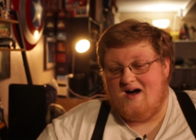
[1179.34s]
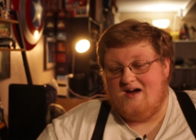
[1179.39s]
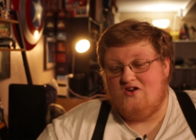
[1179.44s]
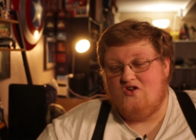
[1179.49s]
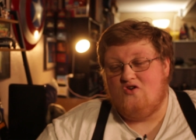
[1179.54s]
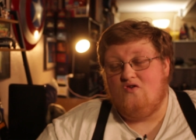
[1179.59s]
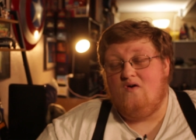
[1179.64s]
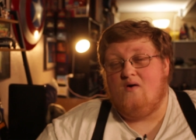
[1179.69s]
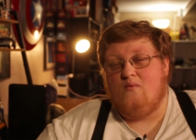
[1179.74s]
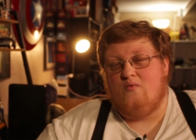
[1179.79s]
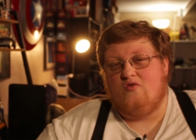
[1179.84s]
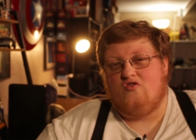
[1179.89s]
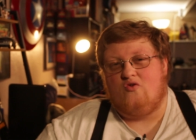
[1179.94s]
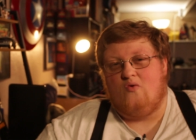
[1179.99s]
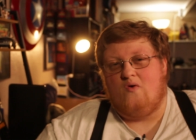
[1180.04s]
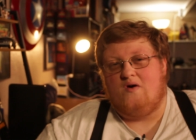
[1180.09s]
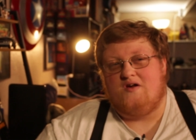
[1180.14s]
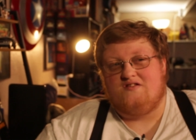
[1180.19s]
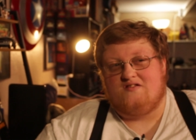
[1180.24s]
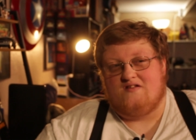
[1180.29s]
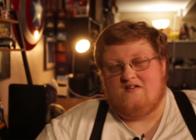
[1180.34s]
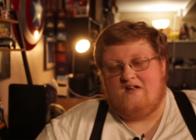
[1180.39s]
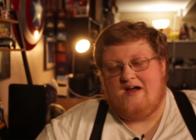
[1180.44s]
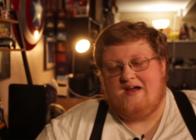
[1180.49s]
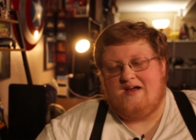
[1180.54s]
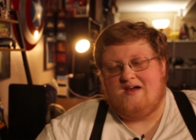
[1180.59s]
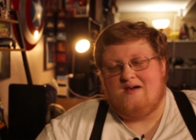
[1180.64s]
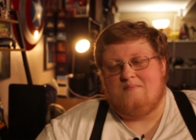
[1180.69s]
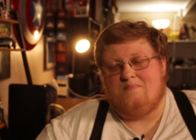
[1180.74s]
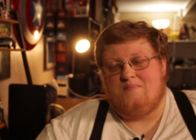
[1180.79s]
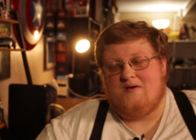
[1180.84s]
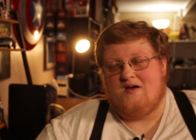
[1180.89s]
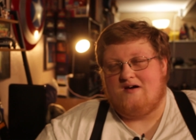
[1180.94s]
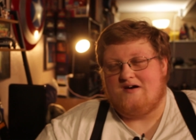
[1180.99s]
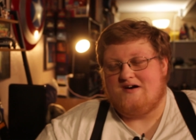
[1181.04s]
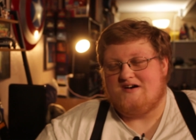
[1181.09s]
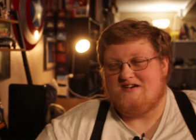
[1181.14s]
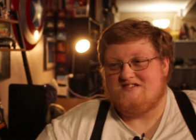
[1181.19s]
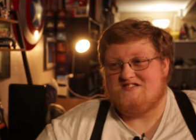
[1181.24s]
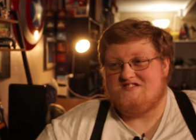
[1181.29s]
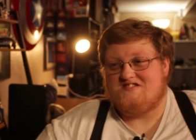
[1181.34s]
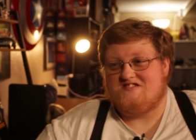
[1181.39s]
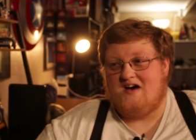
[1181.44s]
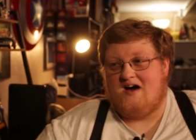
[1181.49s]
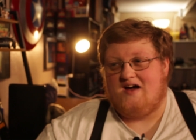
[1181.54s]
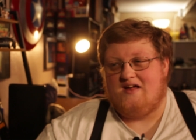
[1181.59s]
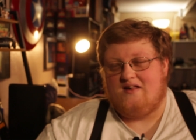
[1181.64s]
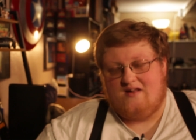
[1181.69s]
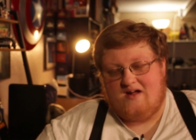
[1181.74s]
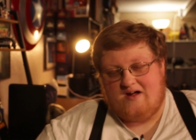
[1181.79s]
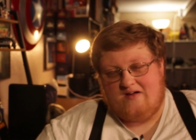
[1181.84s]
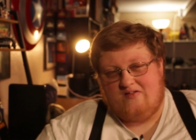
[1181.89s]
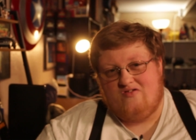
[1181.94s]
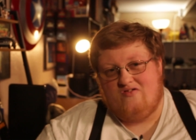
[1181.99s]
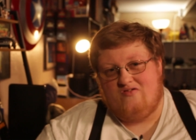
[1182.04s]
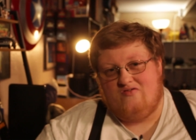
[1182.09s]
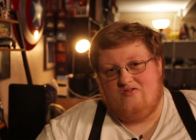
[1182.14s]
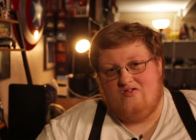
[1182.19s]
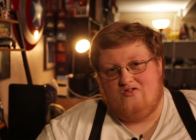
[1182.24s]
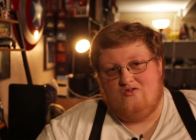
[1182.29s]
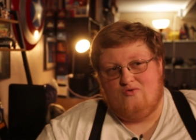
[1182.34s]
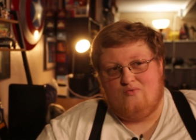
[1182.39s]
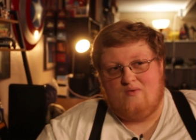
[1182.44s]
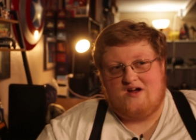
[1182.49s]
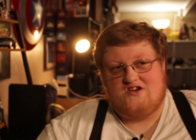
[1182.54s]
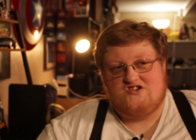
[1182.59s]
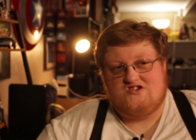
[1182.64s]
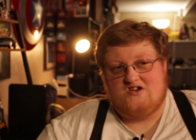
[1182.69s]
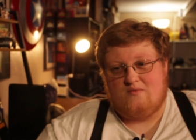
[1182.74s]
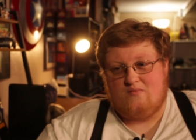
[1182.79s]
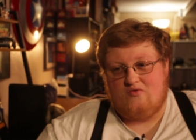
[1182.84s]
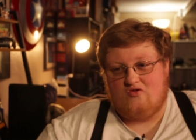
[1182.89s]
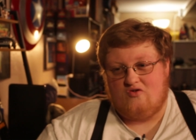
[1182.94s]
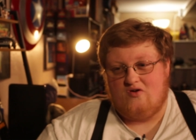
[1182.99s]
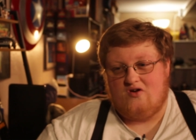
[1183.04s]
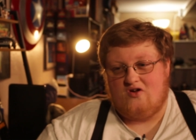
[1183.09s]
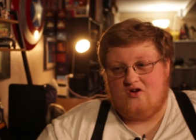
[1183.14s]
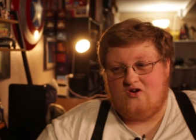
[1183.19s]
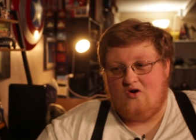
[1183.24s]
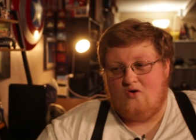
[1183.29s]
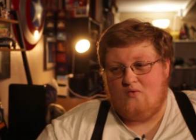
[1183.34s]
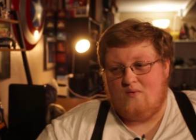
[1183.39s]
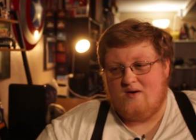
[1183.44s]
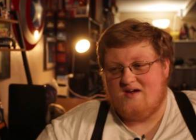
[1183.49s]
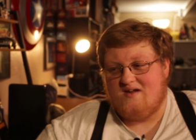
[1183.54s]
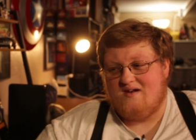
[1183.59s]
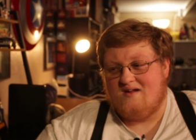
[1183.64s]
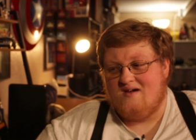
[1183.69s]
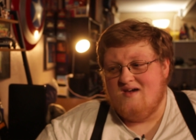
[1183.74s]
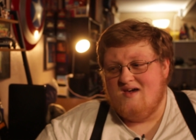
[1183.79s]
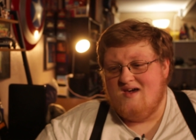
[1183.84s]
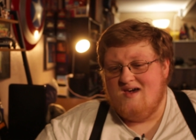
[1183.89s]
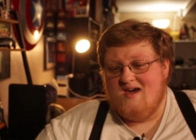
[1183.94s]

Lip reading: I knew I was going to like it because I liked the direction it was going to go in.